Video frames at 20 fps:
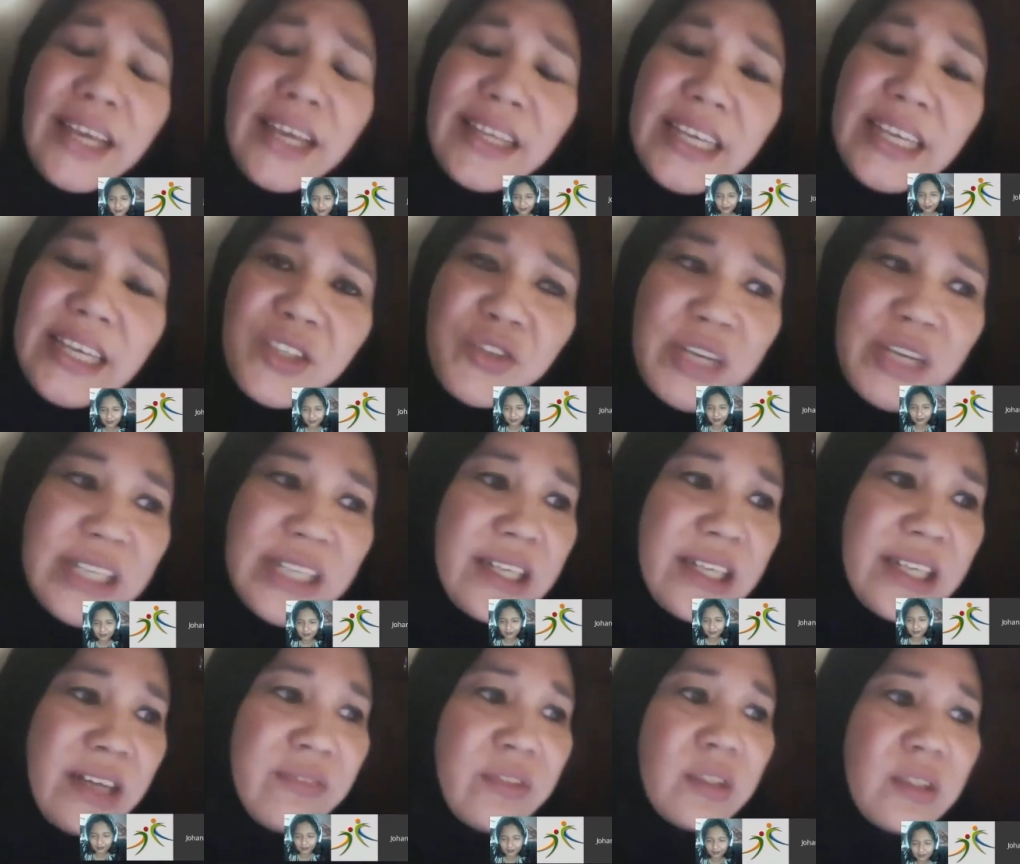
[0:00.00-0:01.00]
their stress
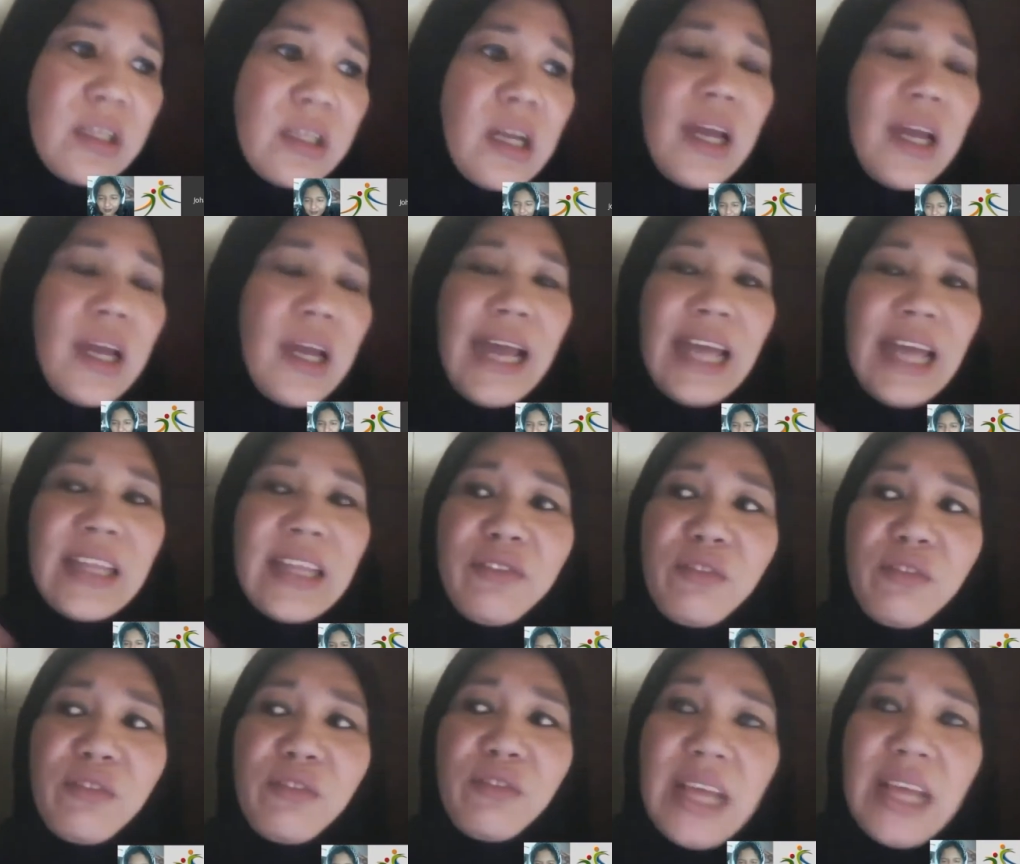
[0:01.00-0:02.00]
level. And then
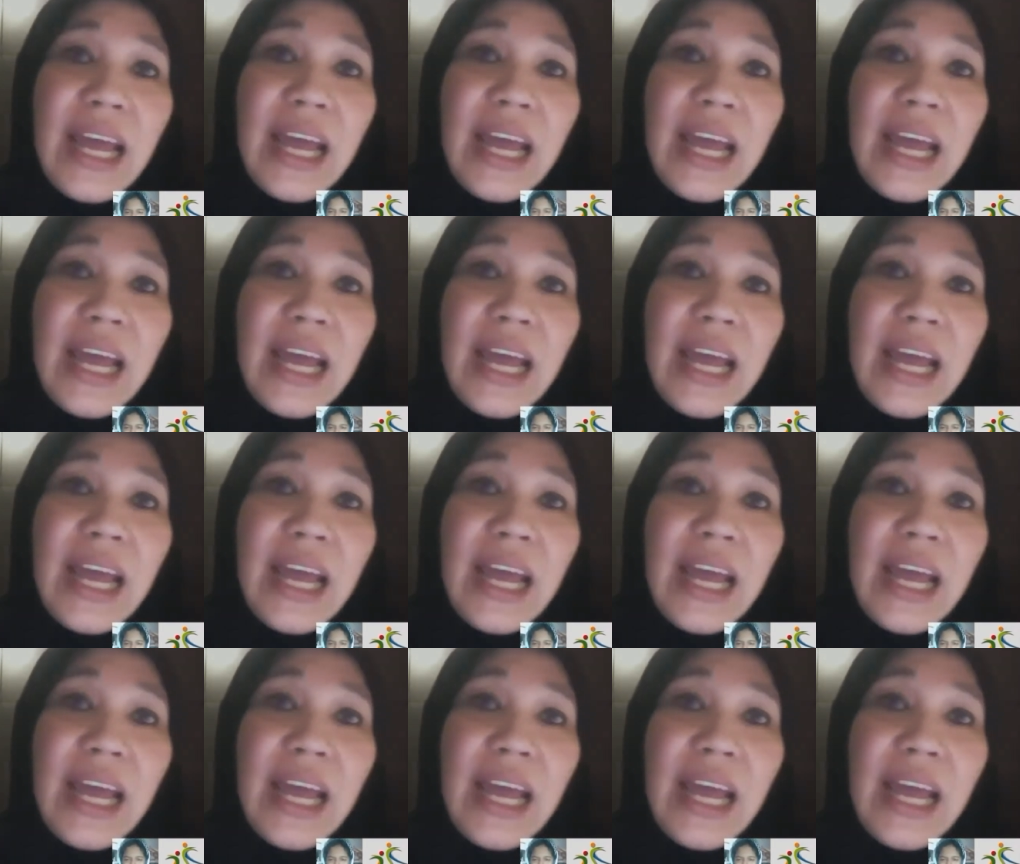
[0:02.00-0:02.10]
from there,